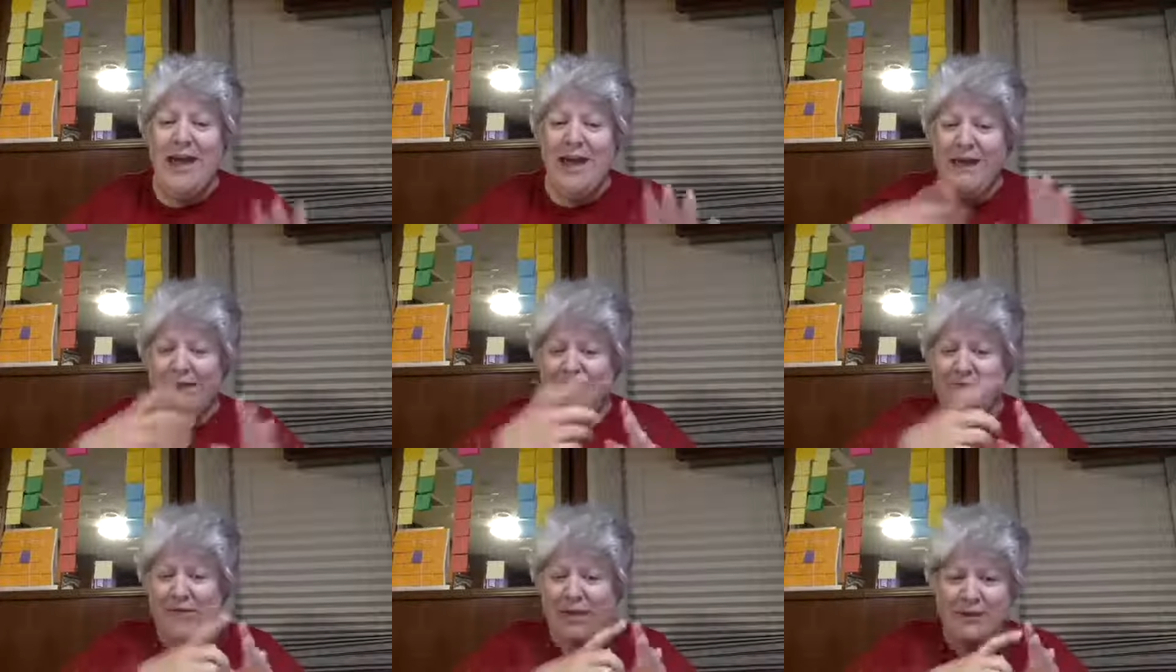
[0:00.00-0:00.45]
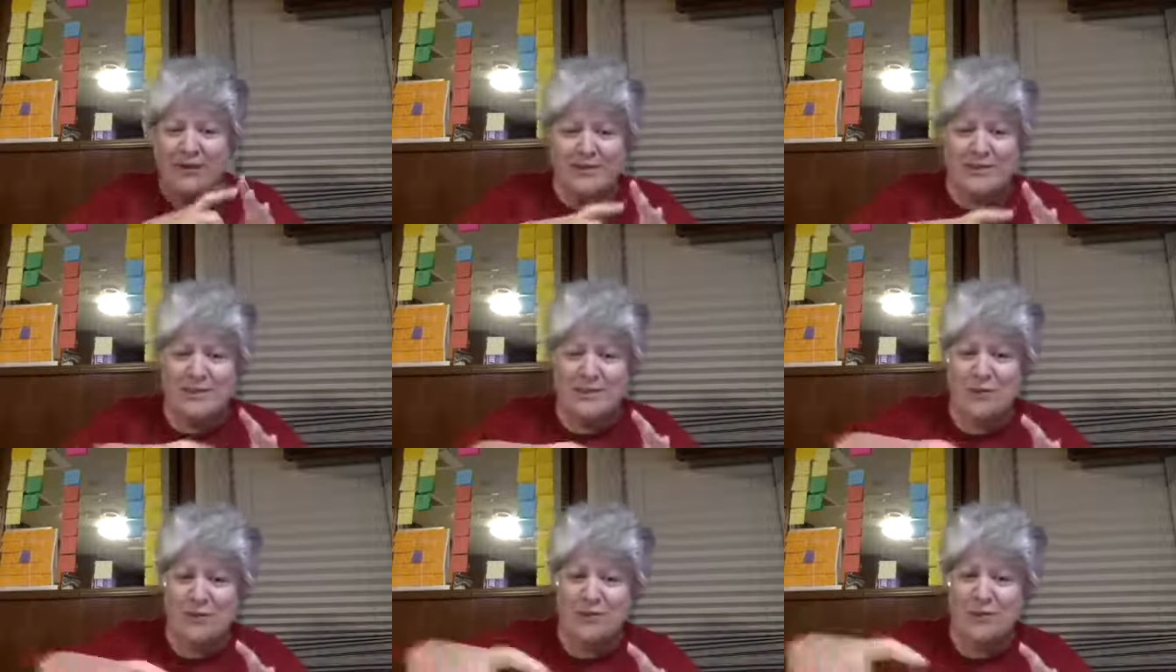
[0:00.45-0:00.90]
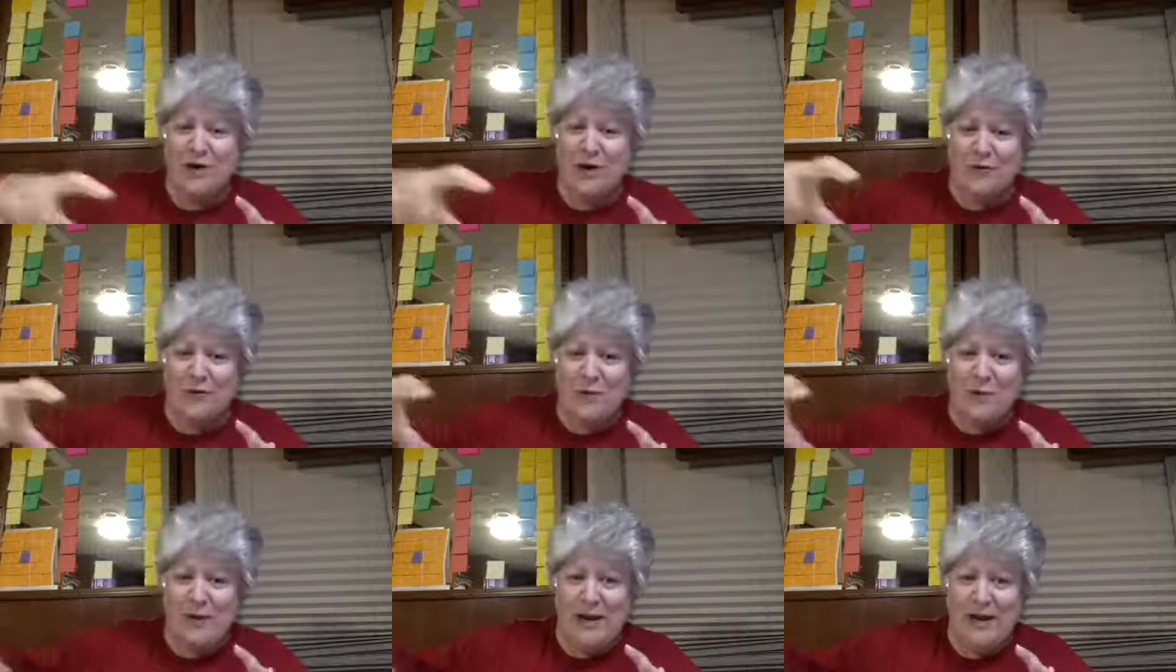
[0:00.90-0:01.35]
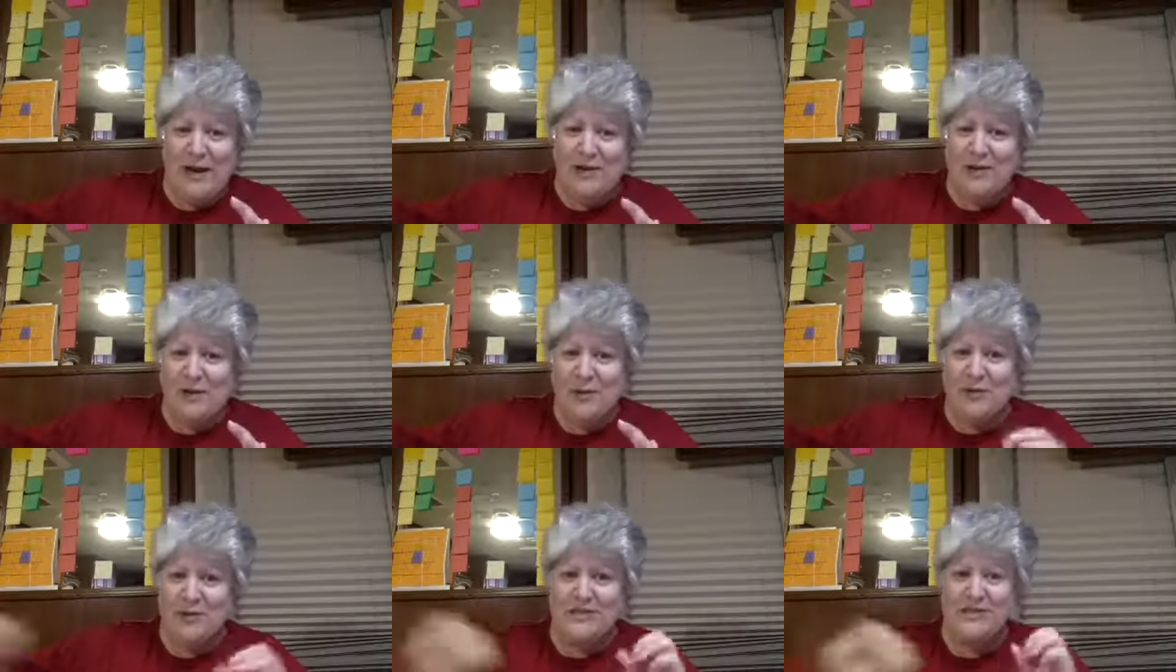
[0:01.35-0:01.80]
and found this little gravel path
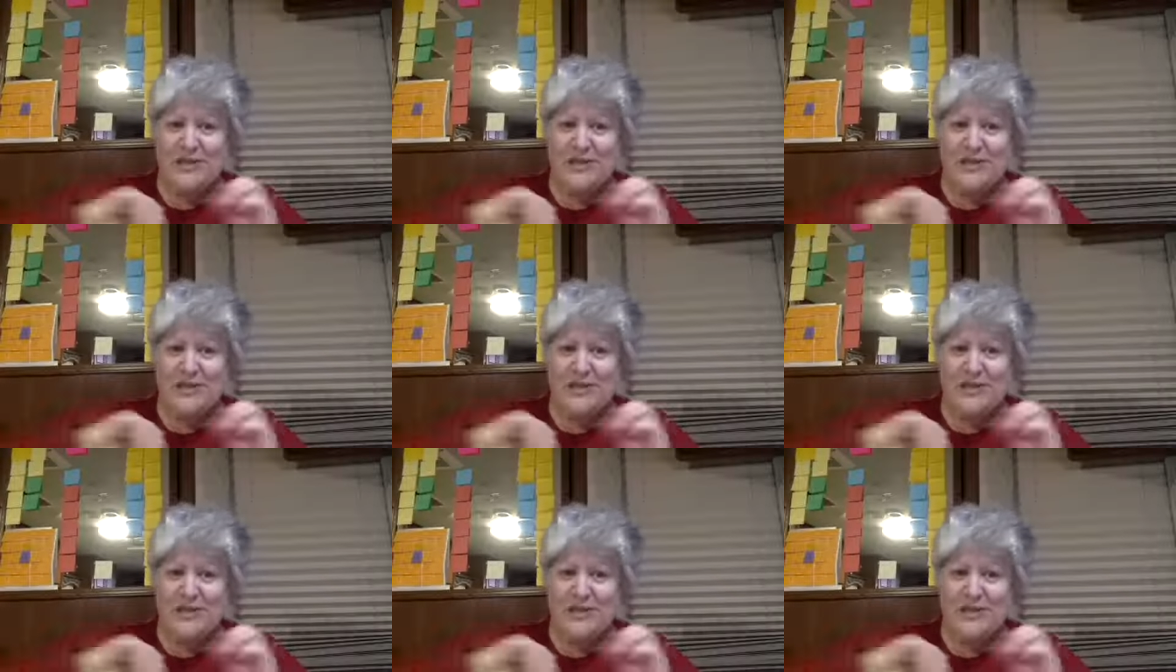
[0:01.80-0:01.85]
that went